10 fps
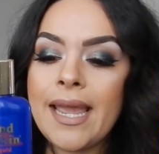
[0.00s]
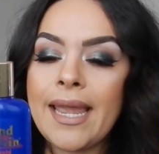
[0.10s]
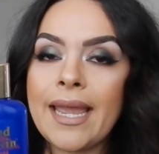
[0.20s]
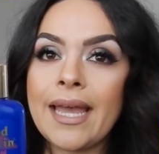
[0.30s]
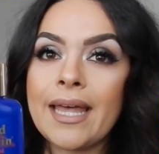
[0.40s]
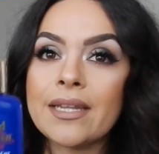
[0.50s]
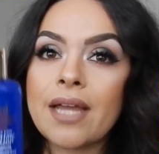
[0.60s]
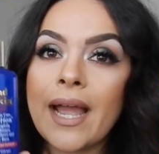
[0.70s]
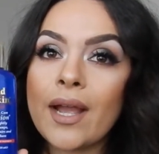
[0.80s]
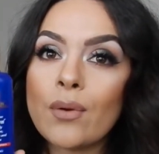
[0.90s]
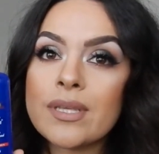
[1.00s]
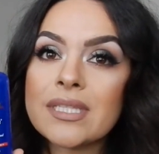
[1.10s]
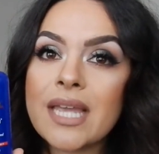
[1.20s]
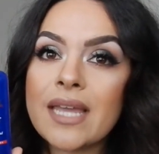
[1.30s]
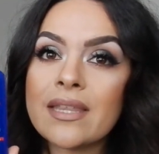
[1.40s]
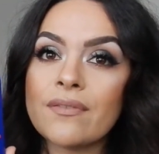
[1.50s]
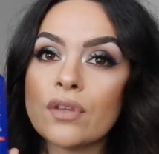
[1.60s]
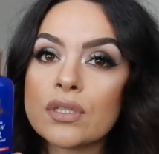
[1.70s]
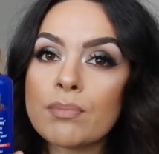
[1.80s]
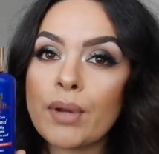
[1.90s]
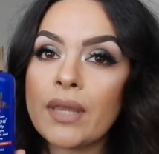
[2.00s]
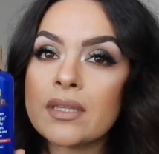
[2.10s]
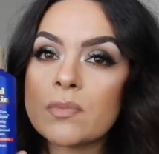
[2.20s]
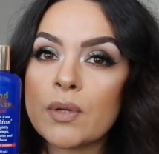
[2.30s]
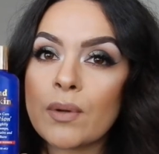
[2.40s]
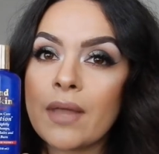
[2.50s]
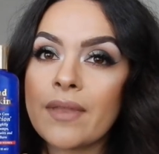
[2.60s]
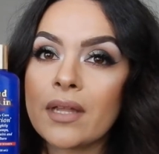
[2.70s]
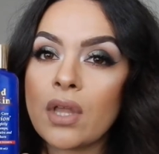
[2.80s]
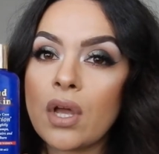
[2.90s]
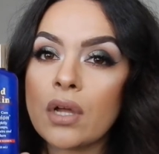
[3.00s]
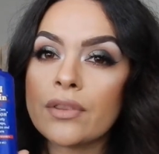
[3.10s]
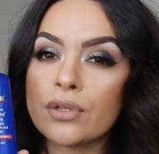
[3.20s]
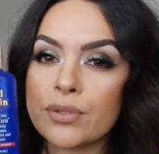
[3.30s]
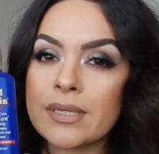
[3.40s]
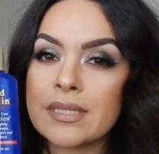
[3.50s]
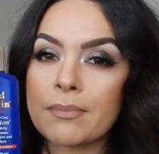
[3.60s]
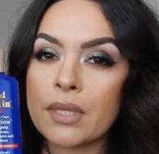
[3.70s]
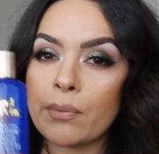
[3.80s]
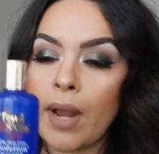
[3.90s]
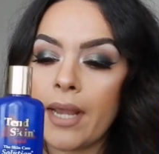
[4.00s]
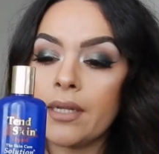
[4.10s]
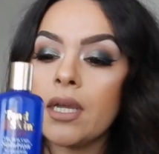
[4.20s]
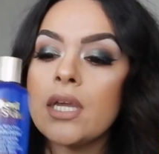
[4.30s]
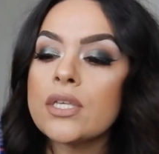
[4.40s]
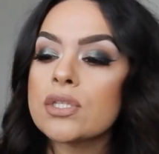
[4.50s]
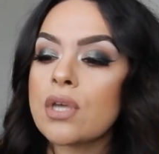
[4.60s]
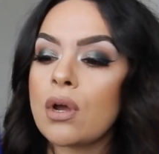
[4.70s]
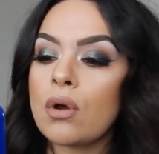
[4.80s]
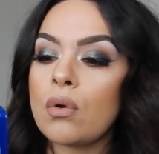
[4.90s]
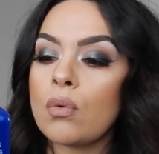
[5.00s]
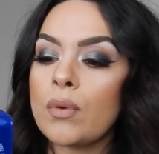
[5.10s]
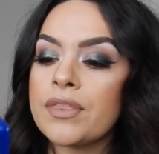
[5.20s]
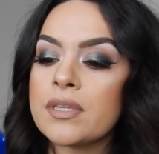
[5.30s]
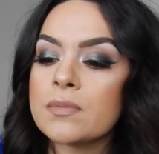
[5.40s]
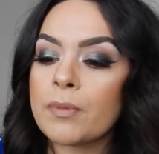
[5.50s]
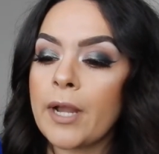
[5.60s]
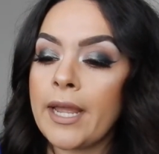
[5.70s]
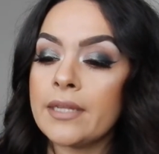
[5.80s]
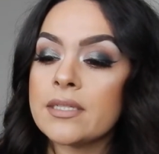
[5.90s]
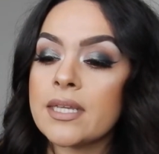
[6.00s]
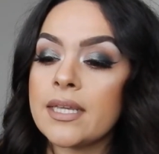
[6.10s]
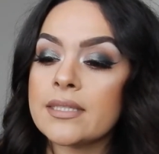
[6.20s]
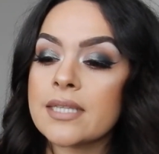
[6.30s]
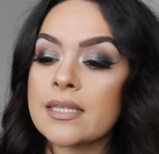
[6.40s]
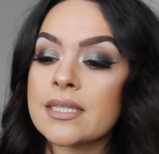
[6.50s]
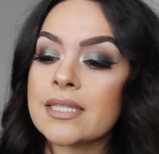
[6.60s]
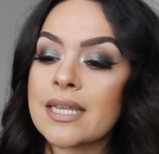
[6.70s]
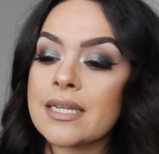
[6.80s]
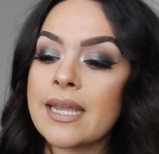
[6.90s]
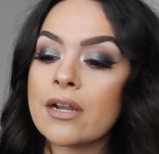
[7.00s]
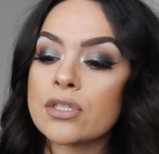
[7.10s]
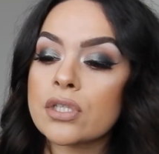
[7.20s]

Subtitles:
And I always say that if there's a brand that's been around that long, they're doing something right. So with this brand, it says the skincare